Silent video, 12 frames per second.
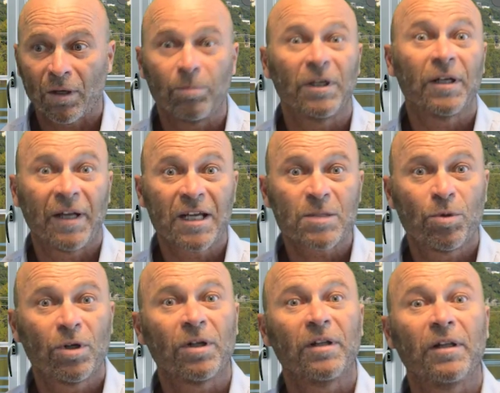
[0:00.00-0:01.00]
being an
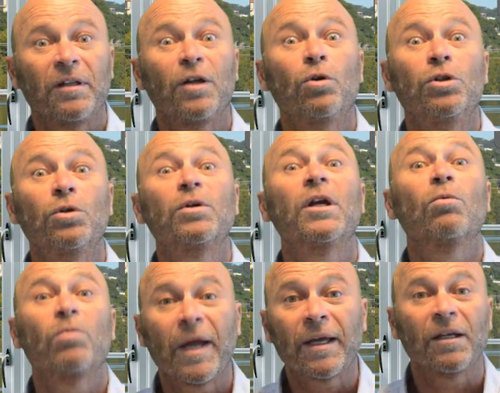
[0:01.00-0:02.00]
expert, and then you'll get
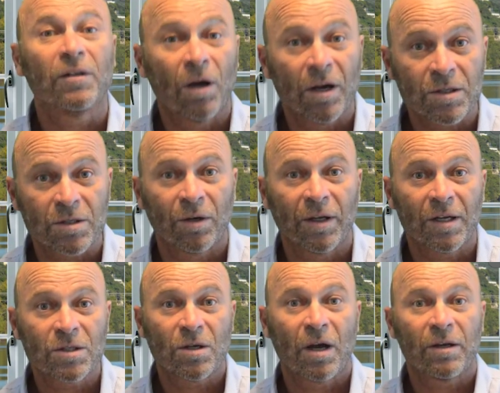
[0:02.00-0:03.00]
recognized on our
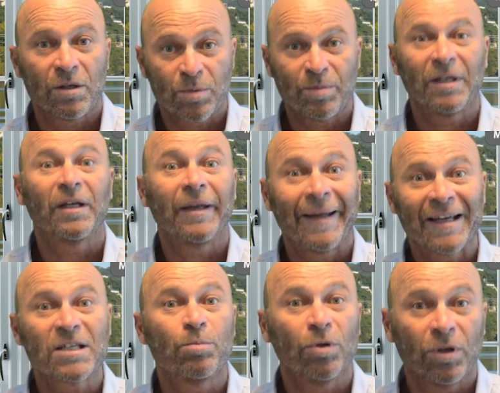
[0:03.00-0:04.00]
site as being an
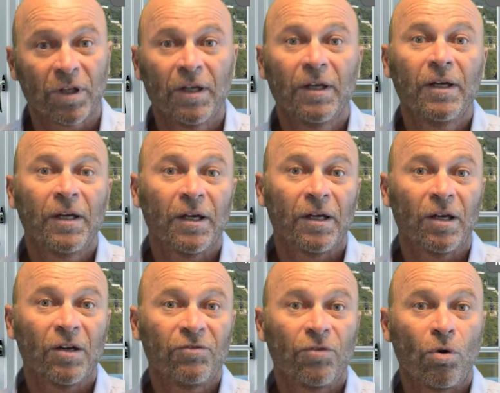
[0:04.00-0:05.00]
expert
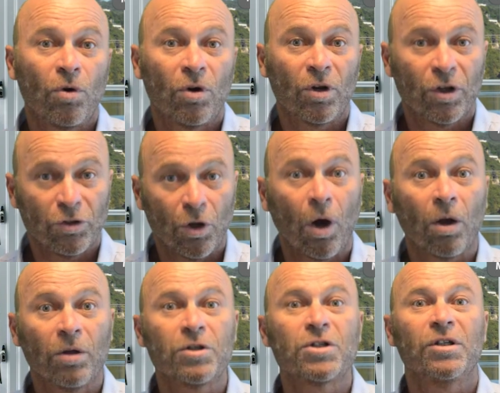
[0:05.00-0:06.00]
for
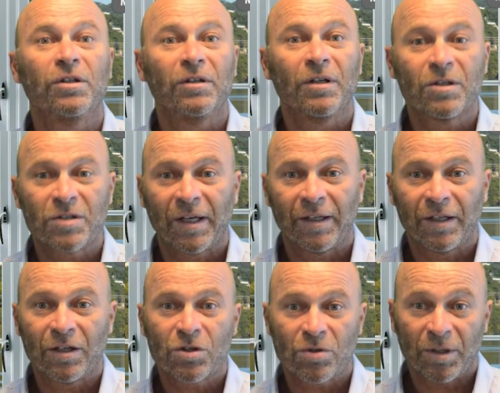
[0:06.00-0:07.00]
knowledge in the sailing
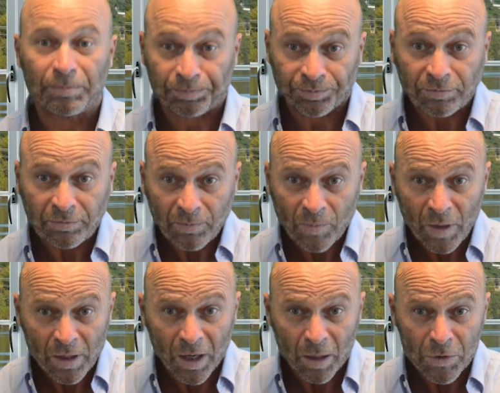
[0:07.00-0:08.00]
industry.
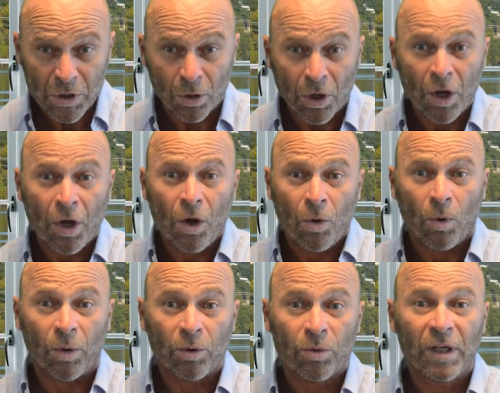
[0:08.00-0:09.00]
So
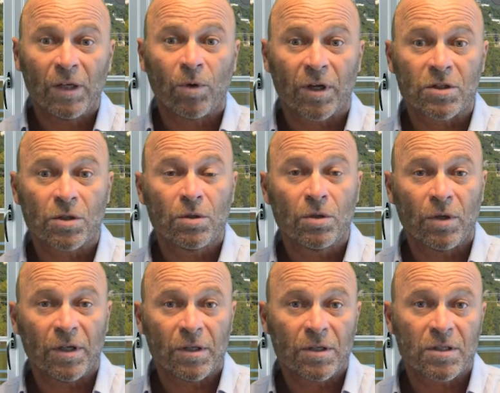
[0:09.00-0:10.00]
what we really want to do
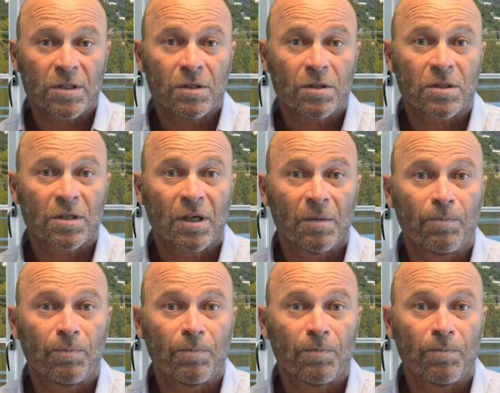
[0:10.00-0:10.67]
is